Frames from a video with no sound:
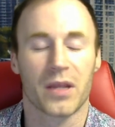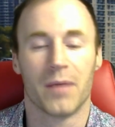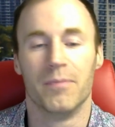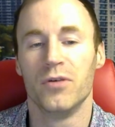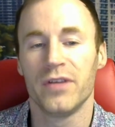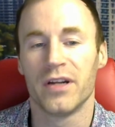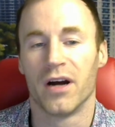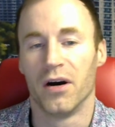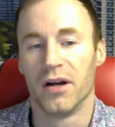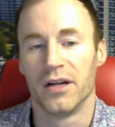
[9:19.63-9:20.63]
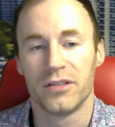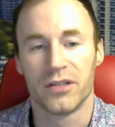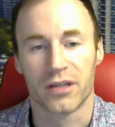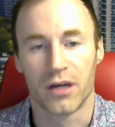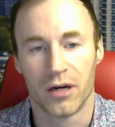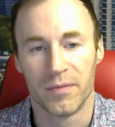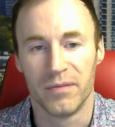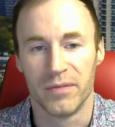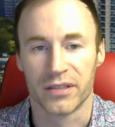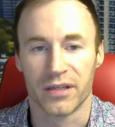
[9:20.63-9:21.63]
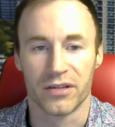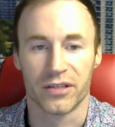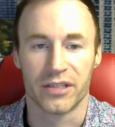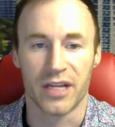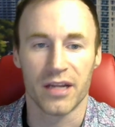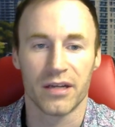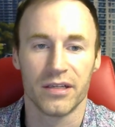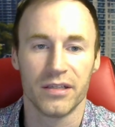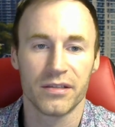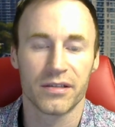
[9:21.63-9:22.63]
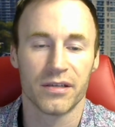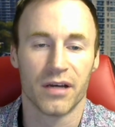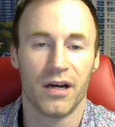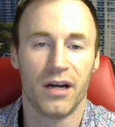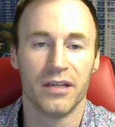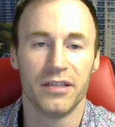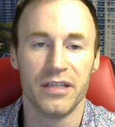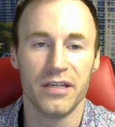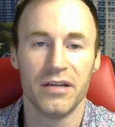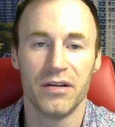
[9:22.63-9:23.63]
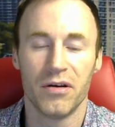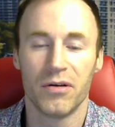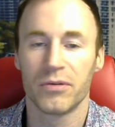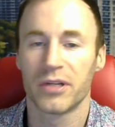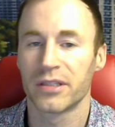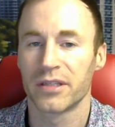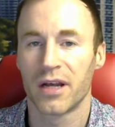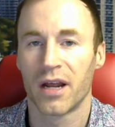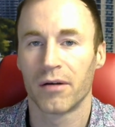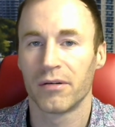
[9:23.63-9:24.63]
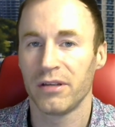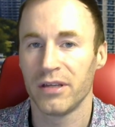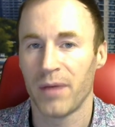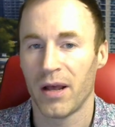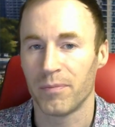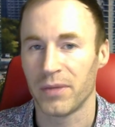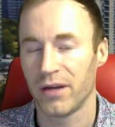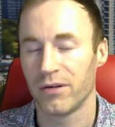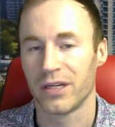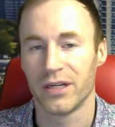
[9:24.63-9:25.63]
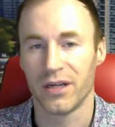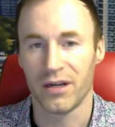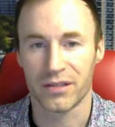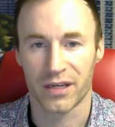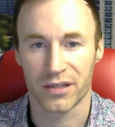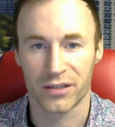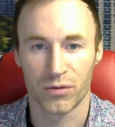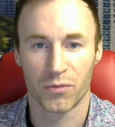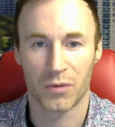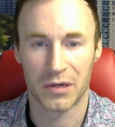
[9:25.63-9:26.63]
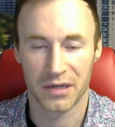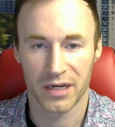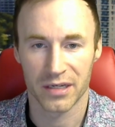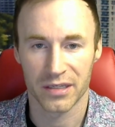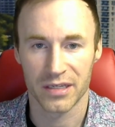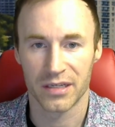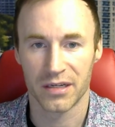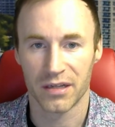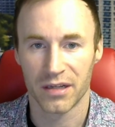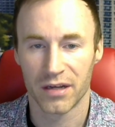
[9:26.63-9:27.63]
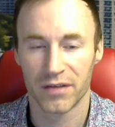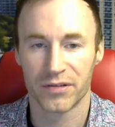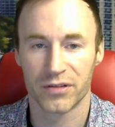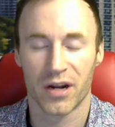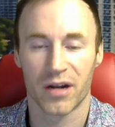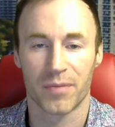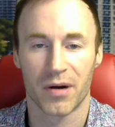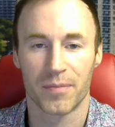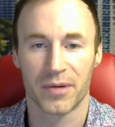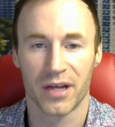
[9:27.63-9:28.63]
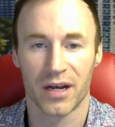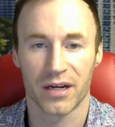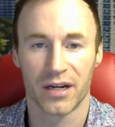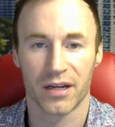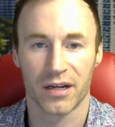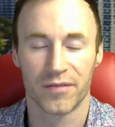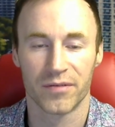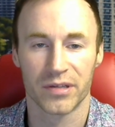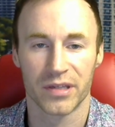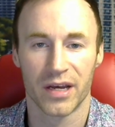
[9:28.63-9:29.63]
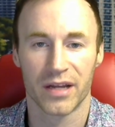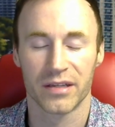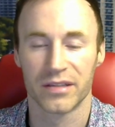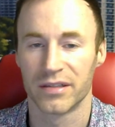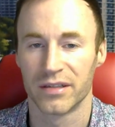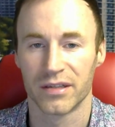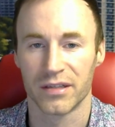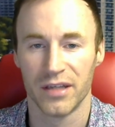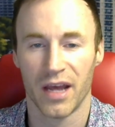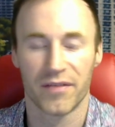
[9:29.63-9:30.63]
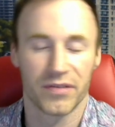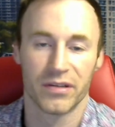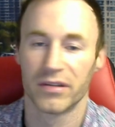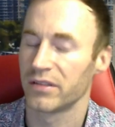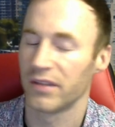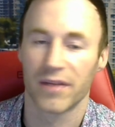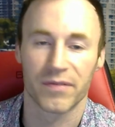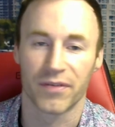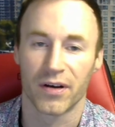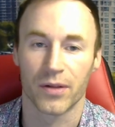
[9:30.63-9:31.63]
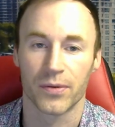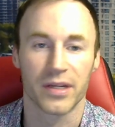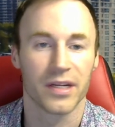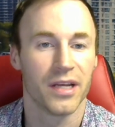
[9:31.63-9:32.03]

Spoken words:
Moving on to common misunderstandings. Didn't know does not really help you out here. Section 119 of the Strata Property Act kind of covers that. It's you have to follow it.